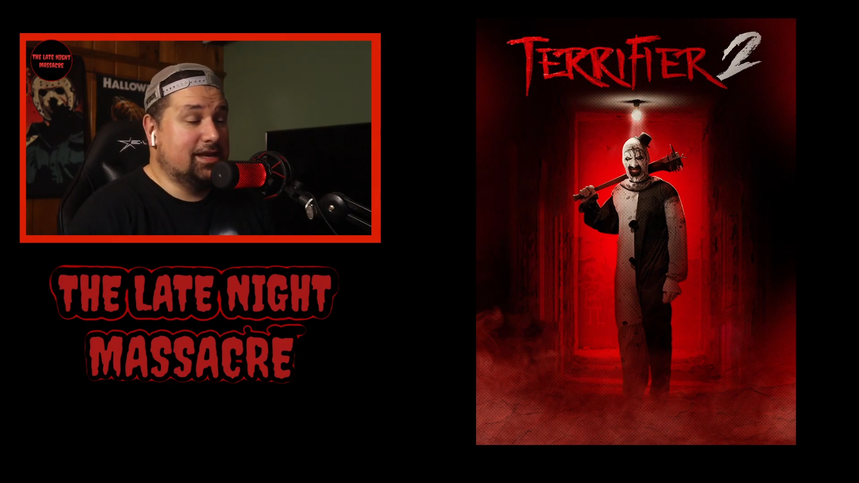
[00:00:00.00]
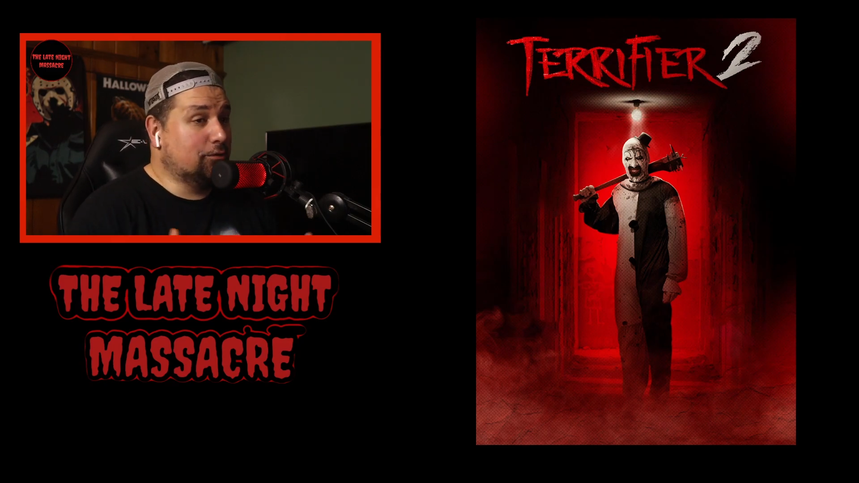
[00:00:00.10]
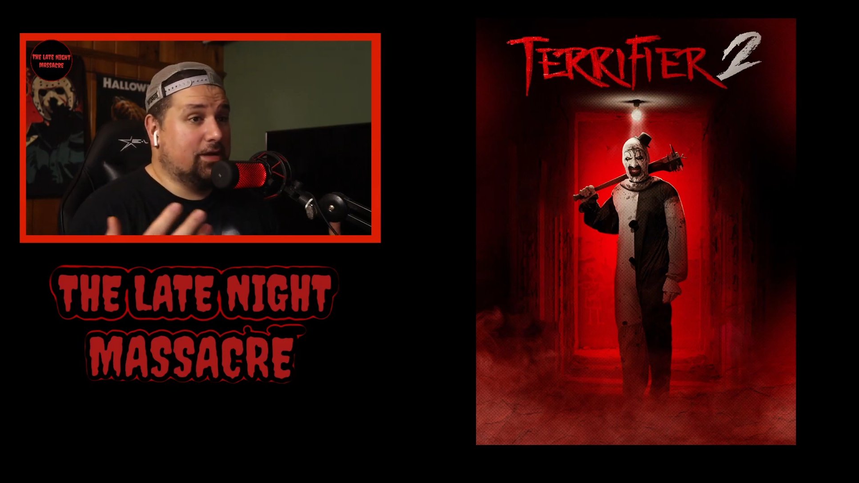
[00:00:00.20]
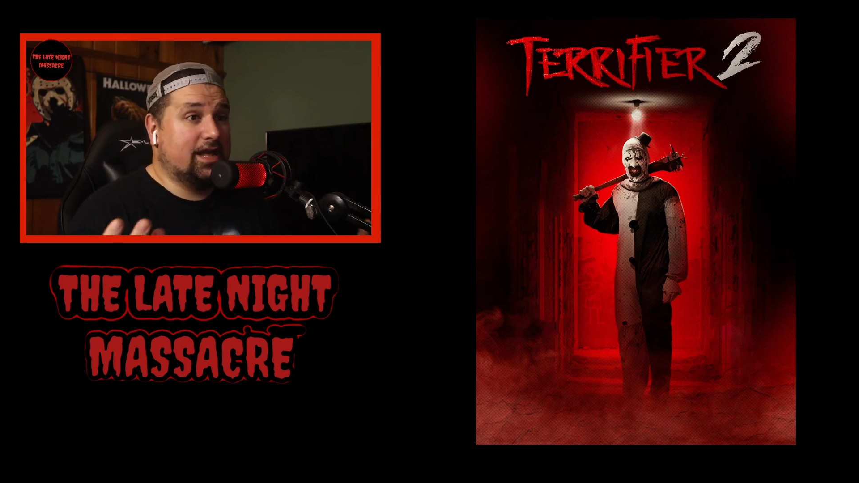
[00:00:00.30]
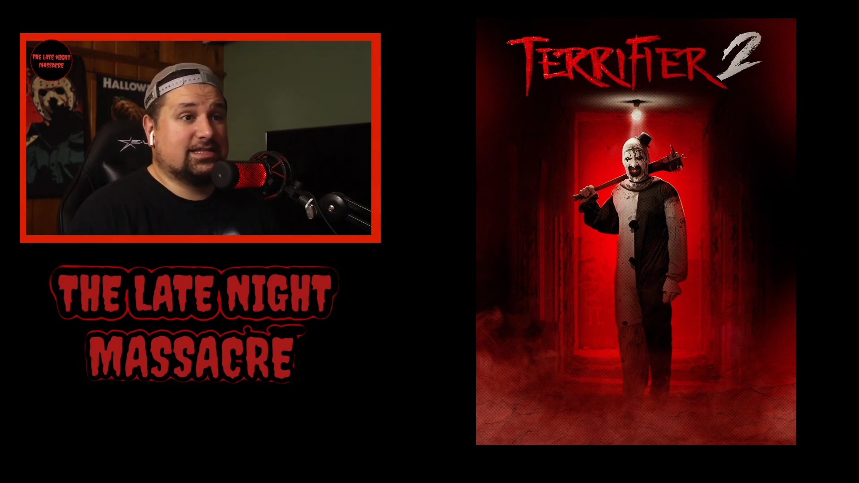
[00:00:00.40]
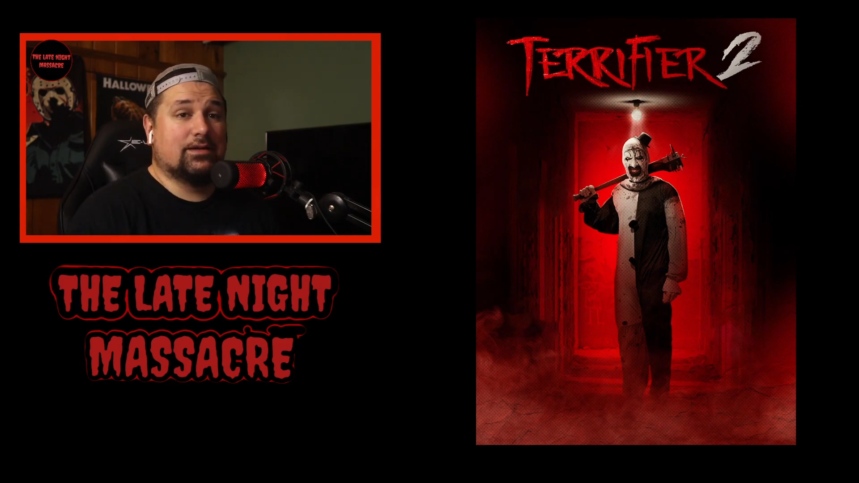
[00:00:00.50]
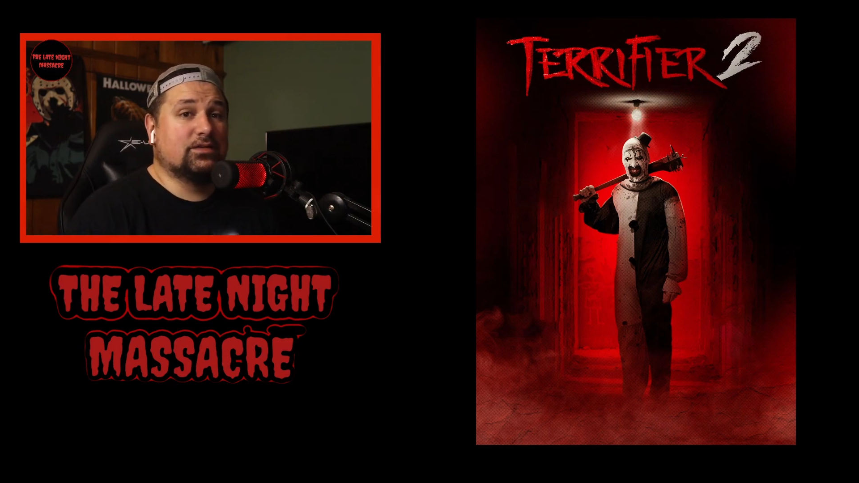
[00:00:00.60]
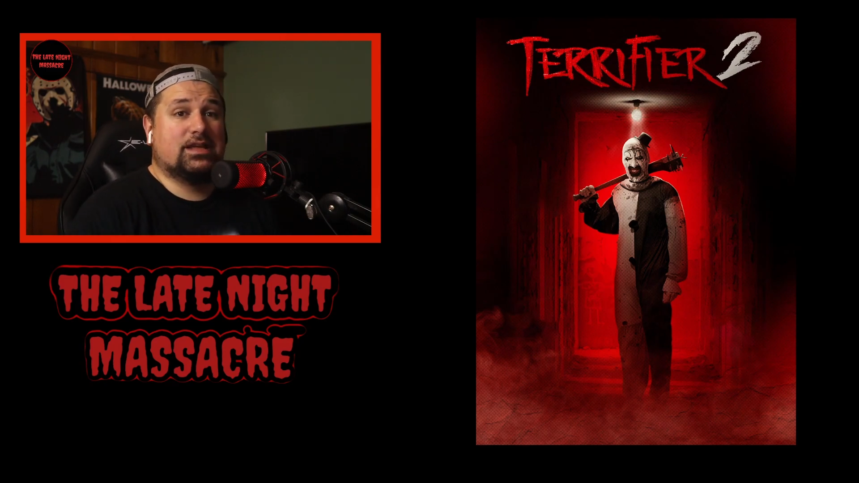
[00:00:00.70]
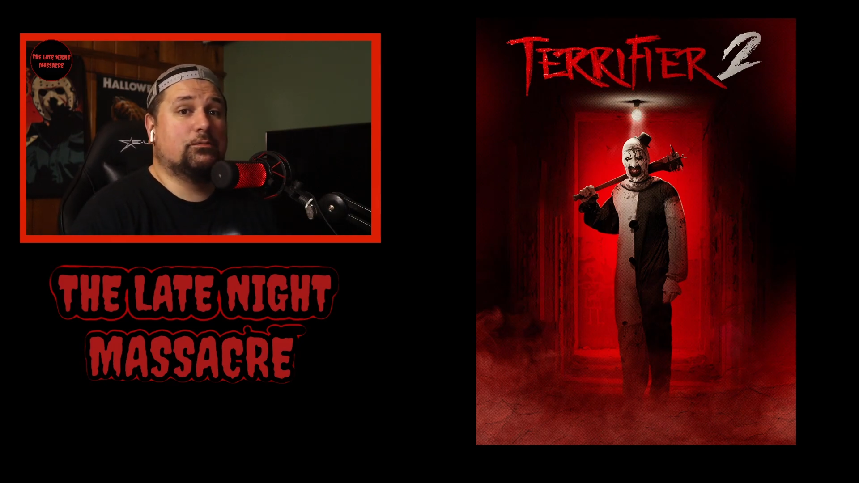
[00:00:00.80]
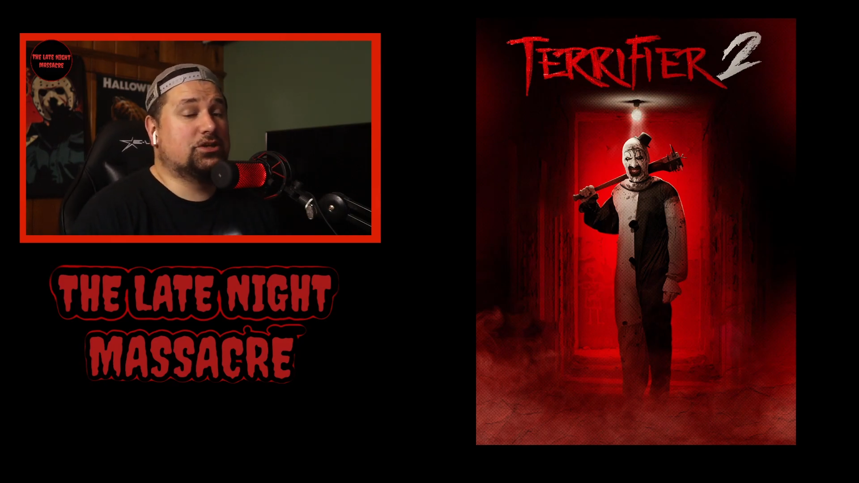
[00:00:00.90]
He creates
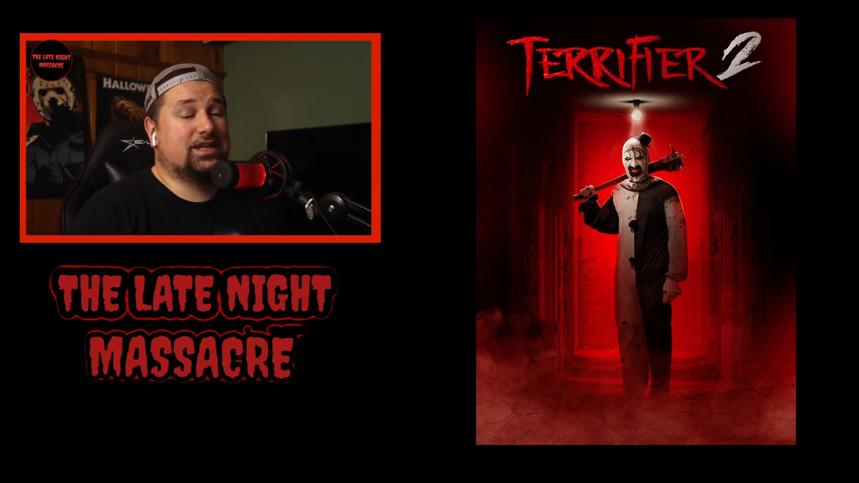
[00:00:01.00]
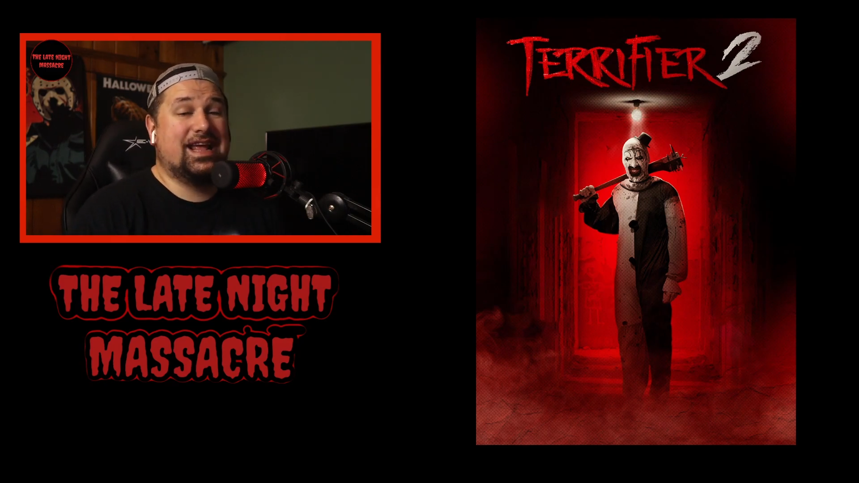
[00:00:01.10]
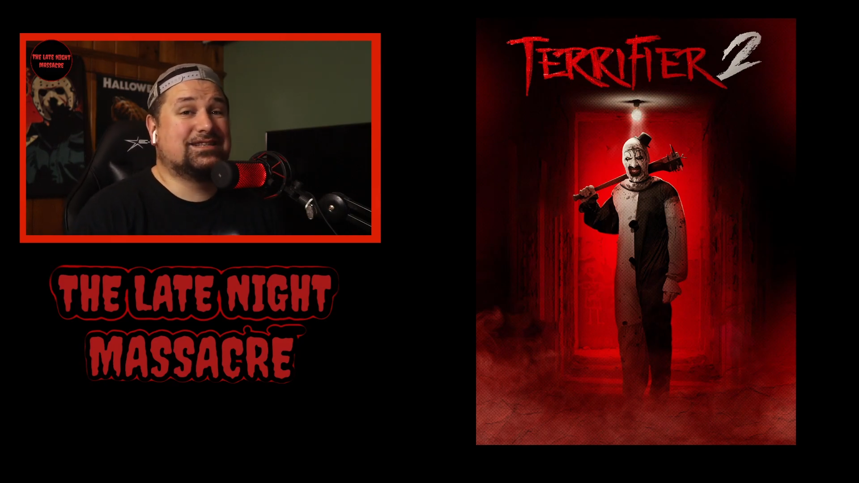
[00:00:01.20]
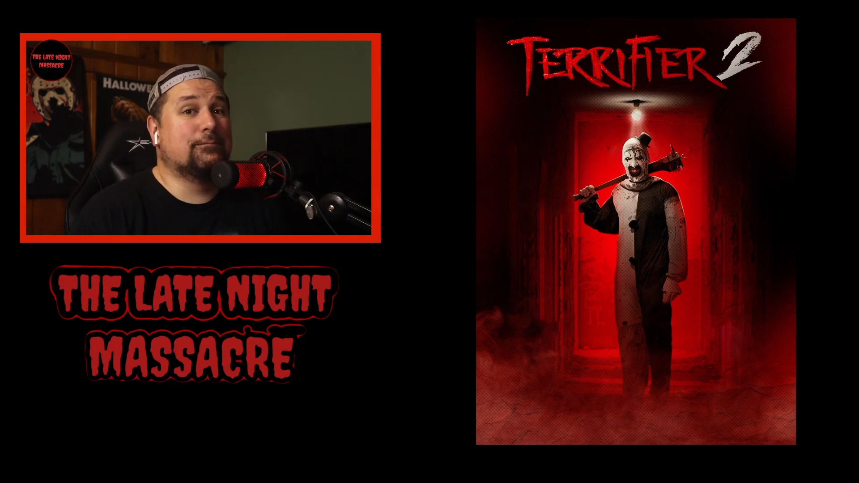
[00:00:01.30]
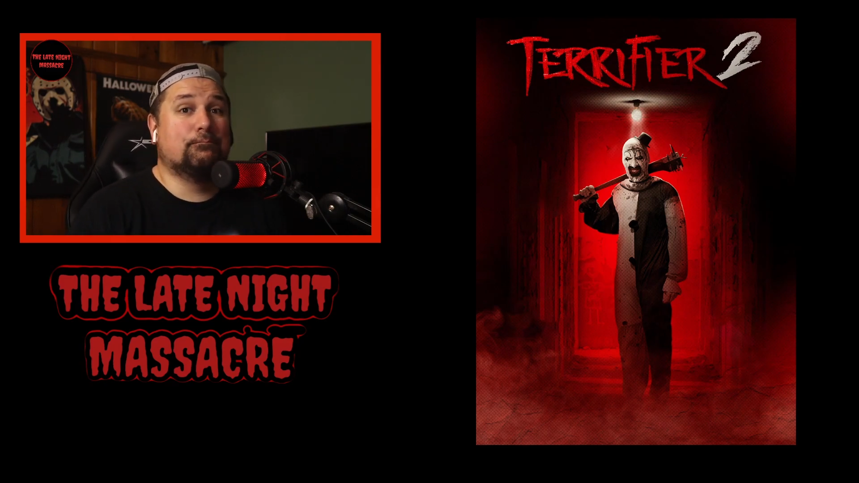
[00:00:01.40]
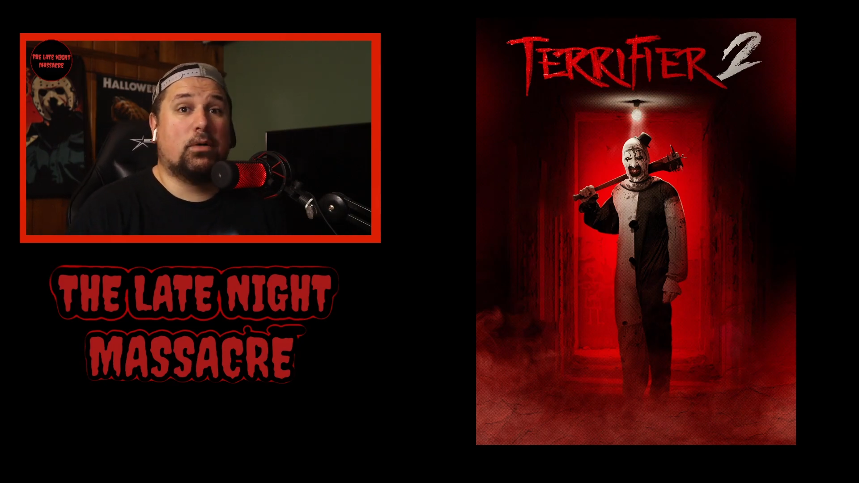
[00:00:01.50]
everything, which takes him